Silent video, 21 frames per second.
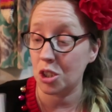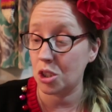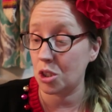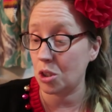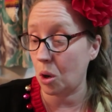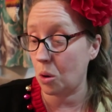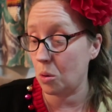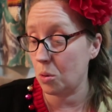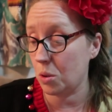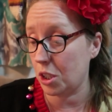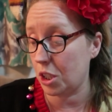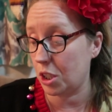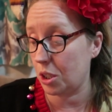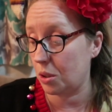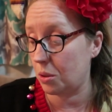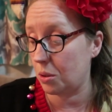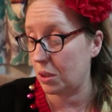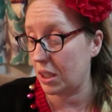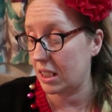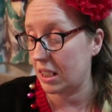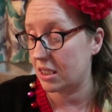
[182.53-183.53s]
so
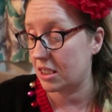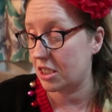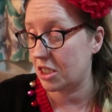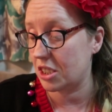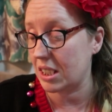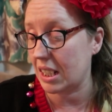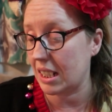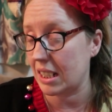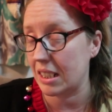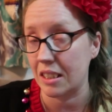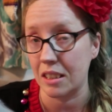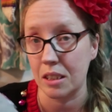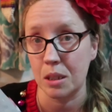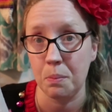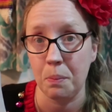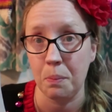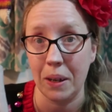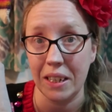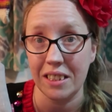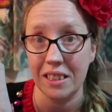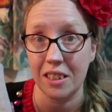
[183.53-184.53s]
cute and just like a
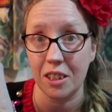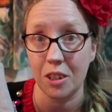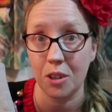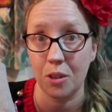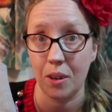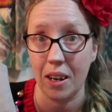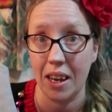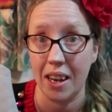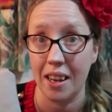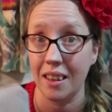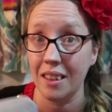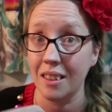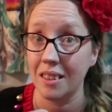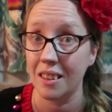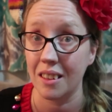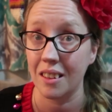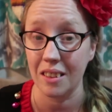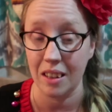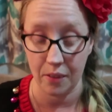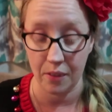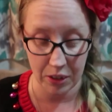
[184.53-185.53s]
nice basic gray.
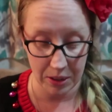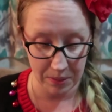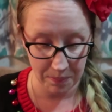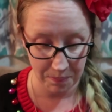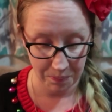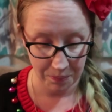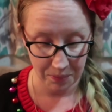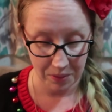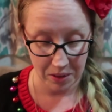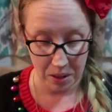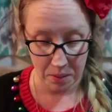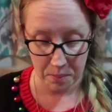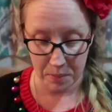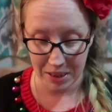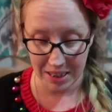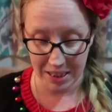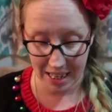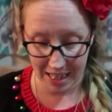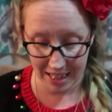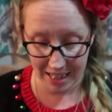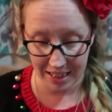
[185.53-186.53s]
Love it.
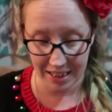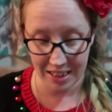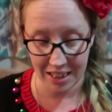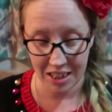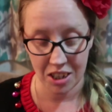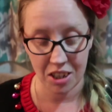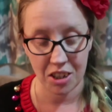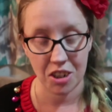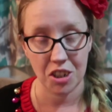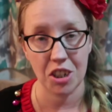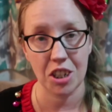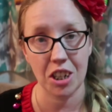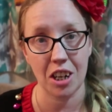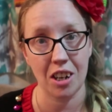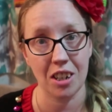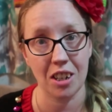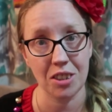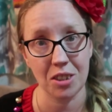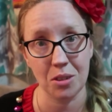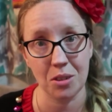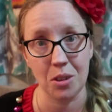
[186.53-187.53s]
But then she
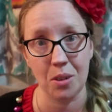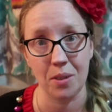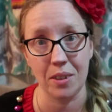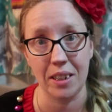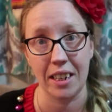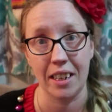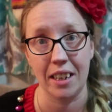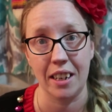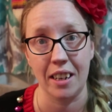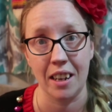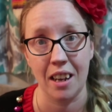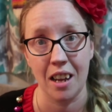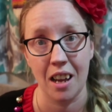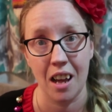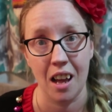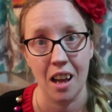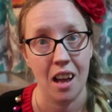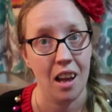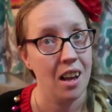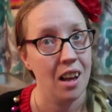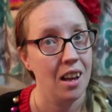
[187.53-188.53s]
also donated
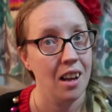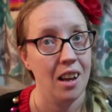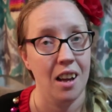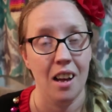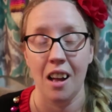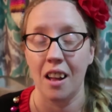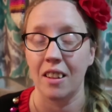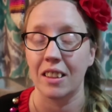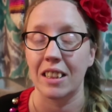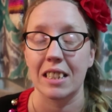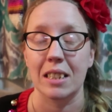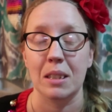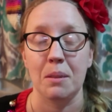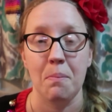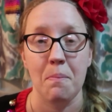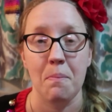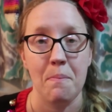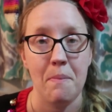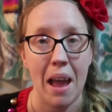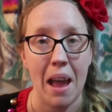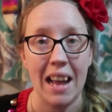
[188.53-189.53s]

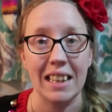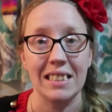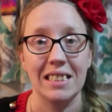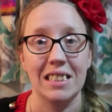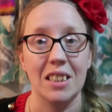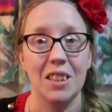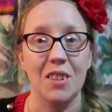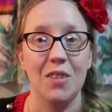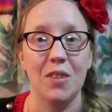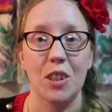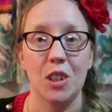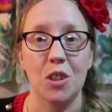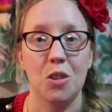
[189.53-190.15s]
this massive